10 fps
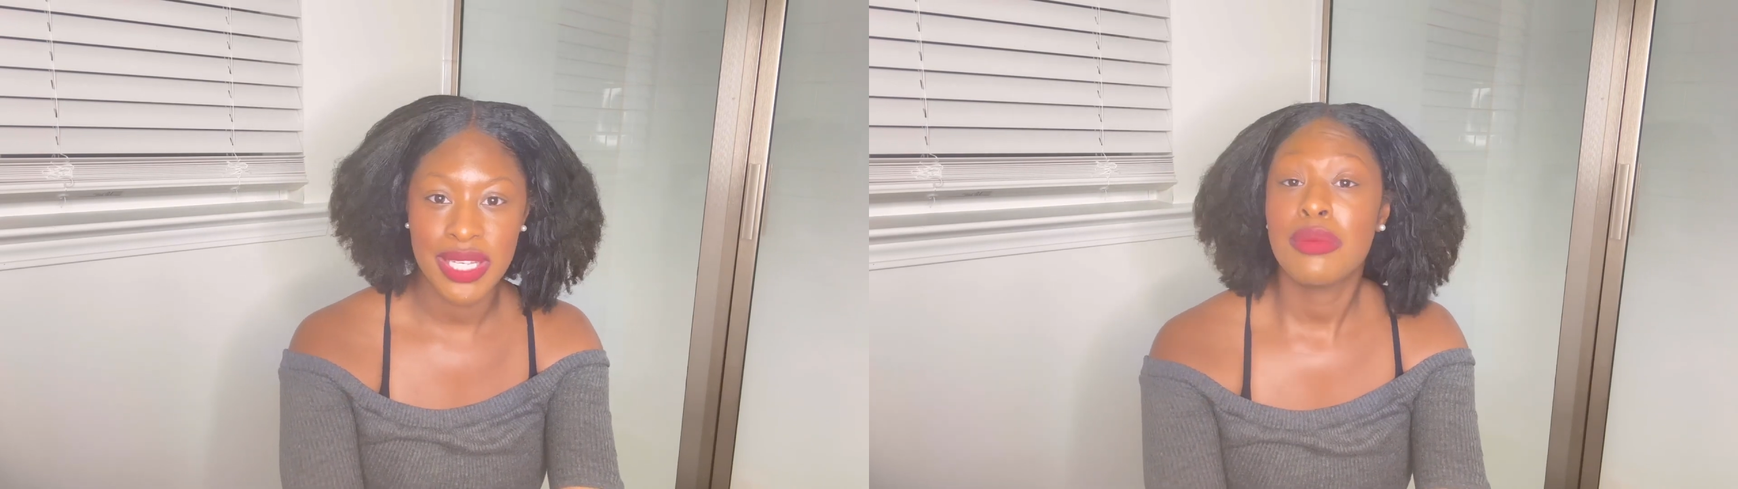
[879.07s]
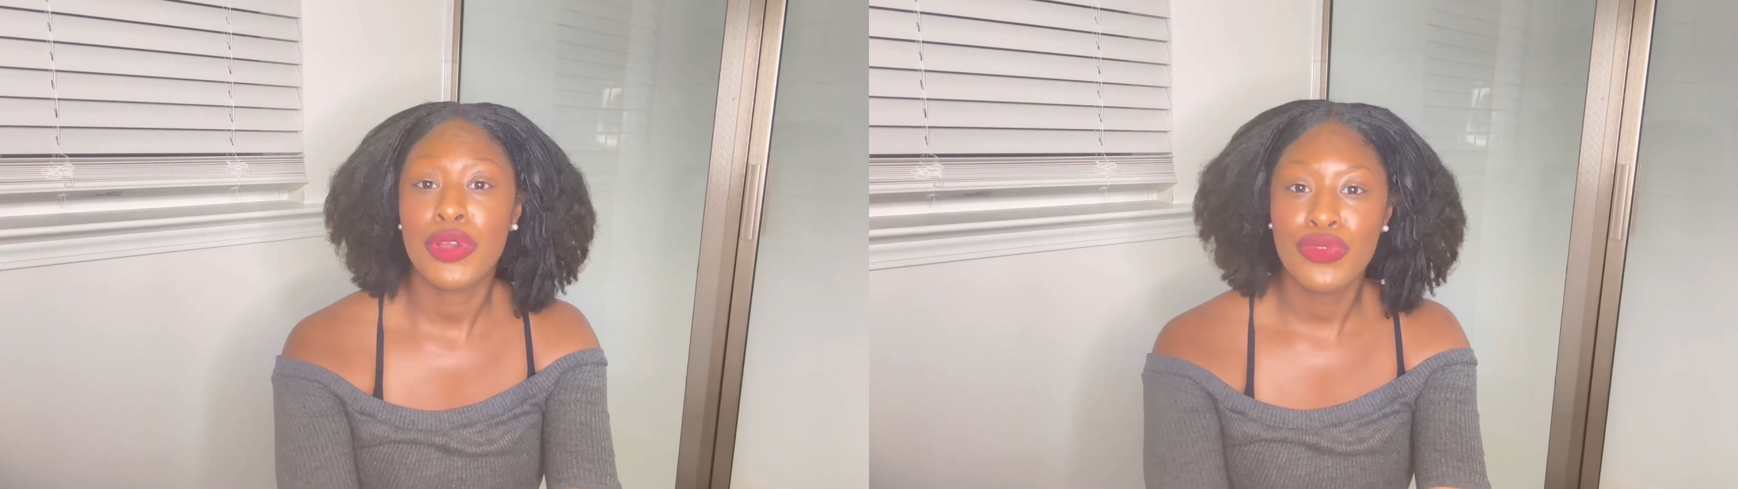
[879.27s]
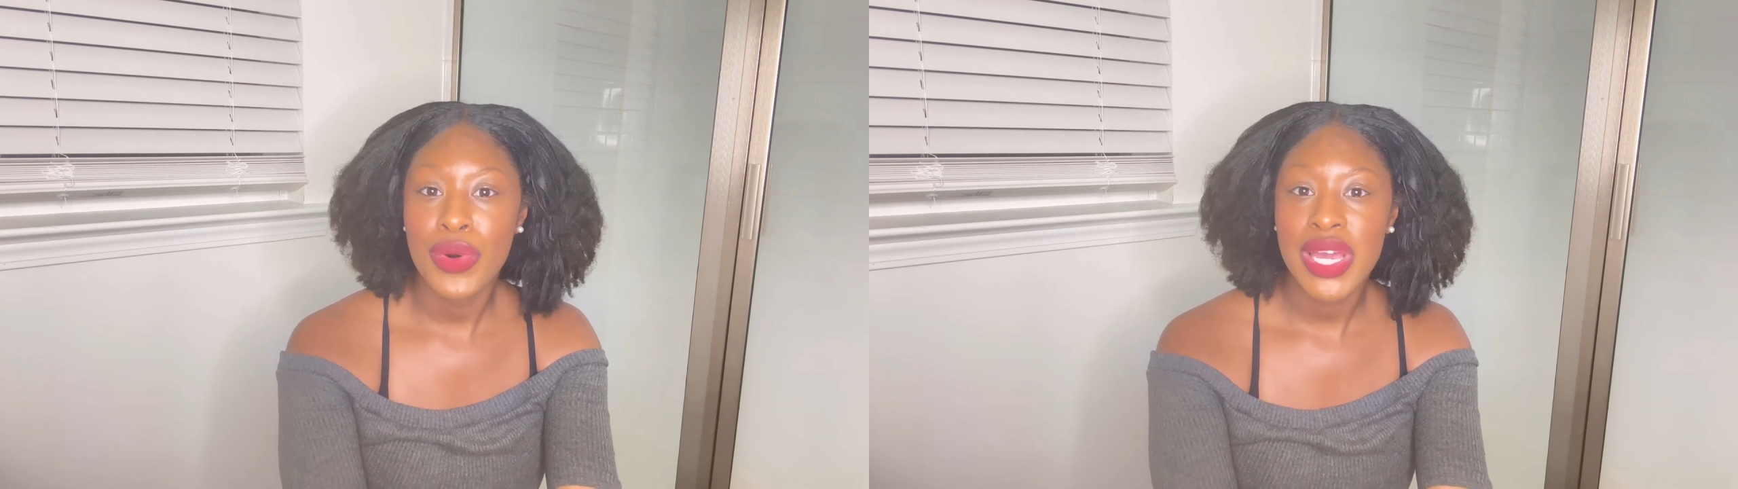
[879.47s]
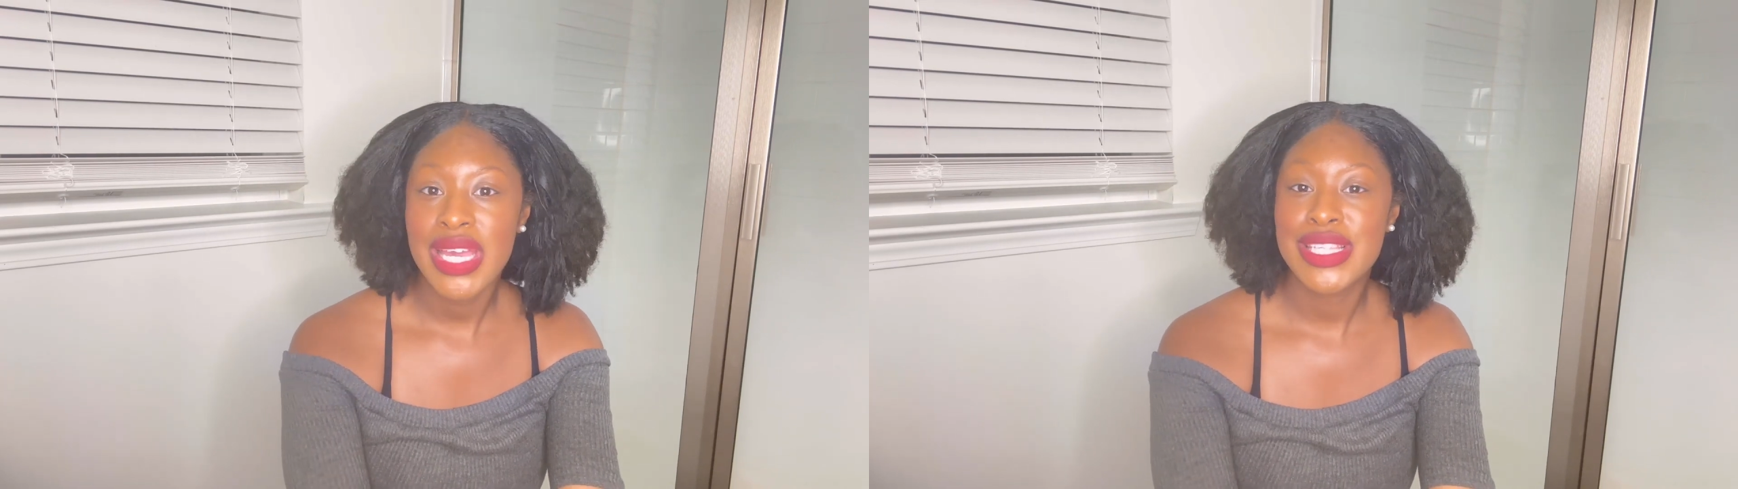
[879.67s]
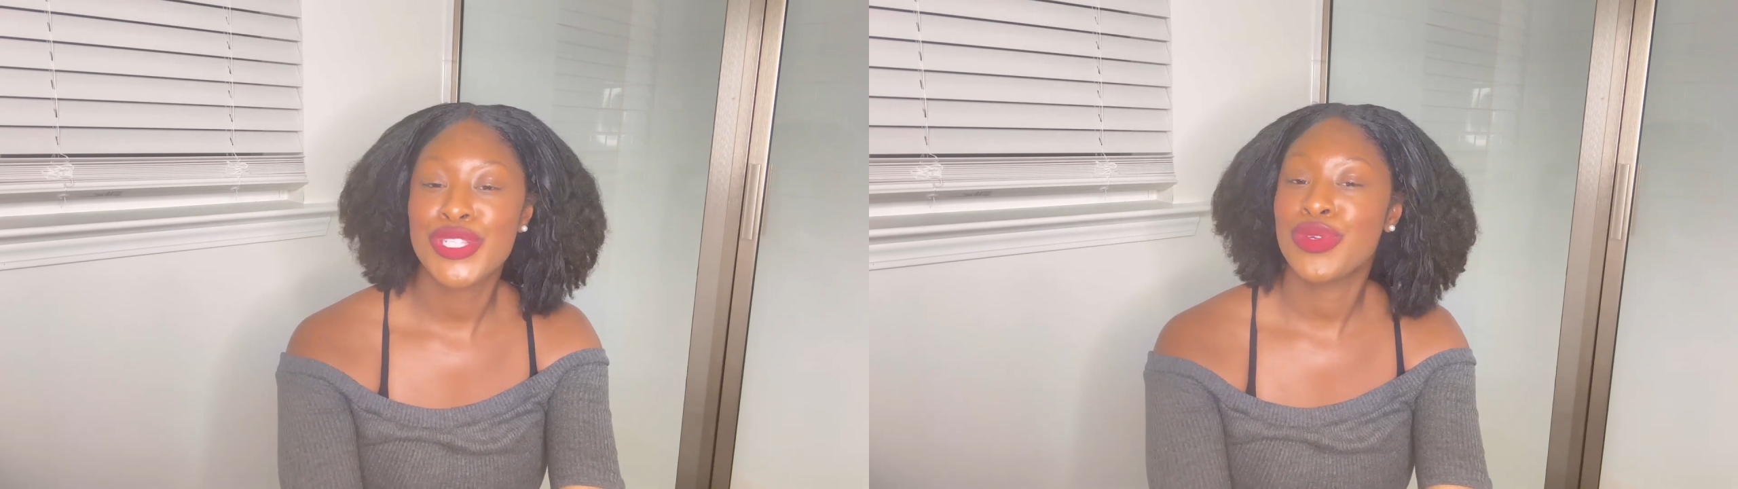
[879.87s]
Number four
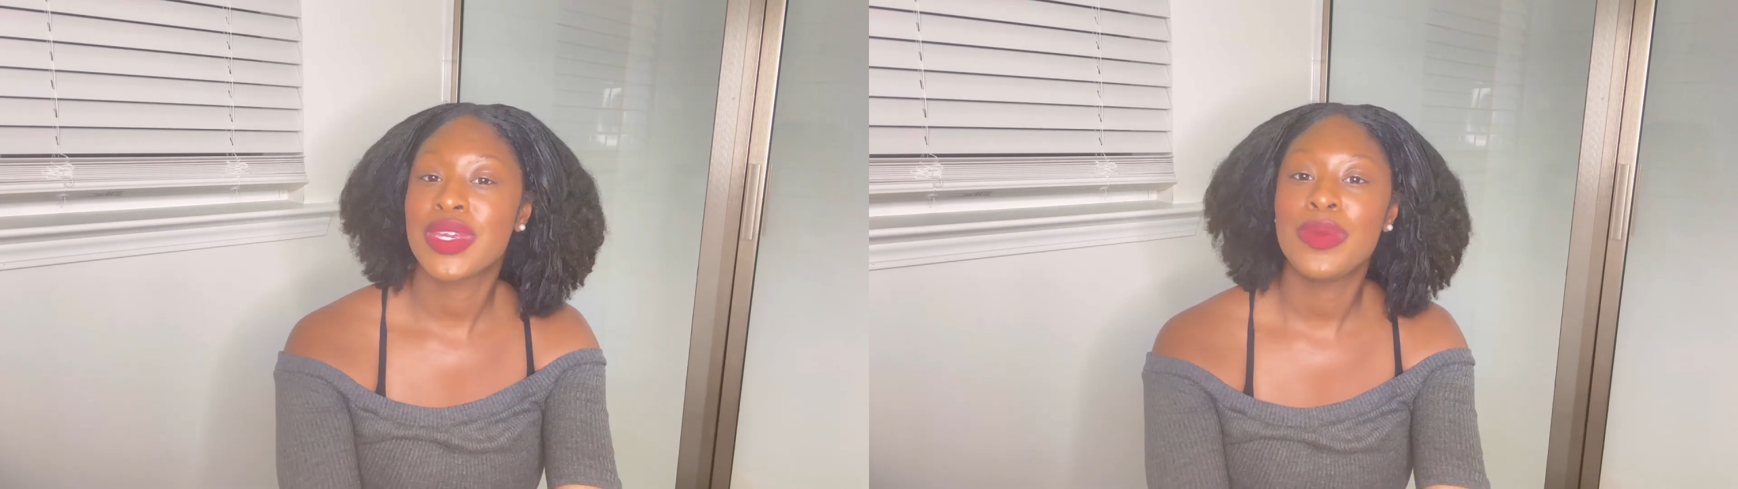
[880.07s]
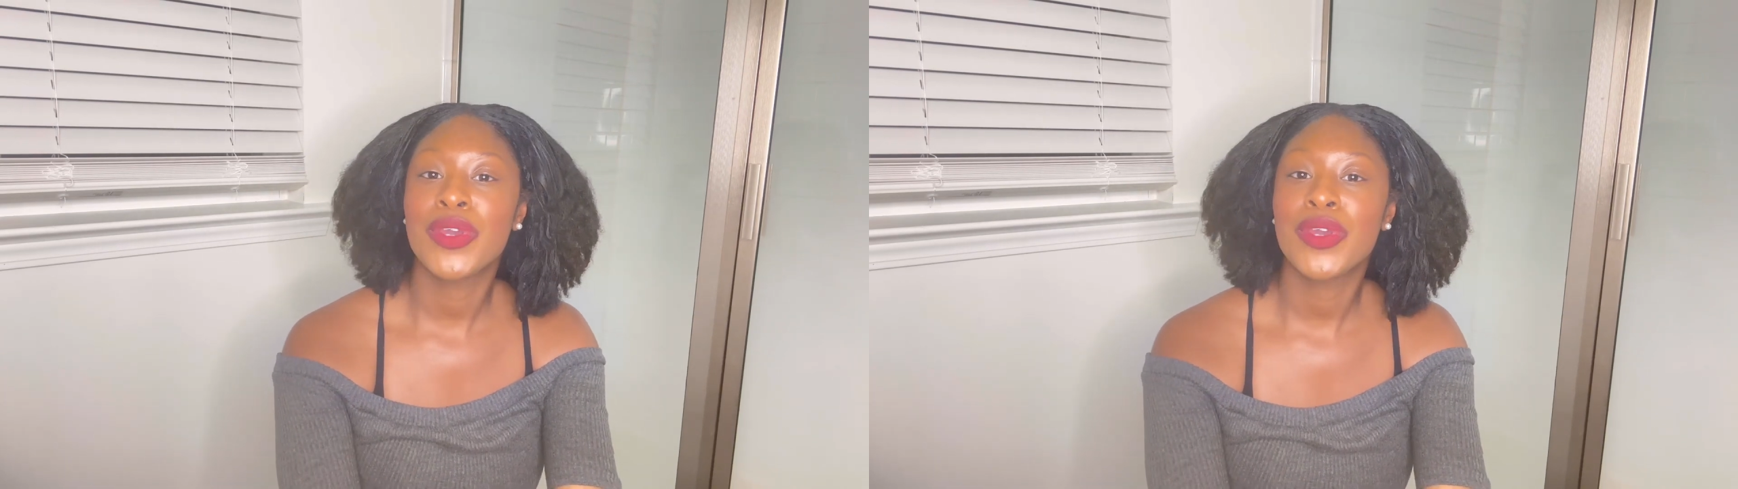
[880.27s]
is to keep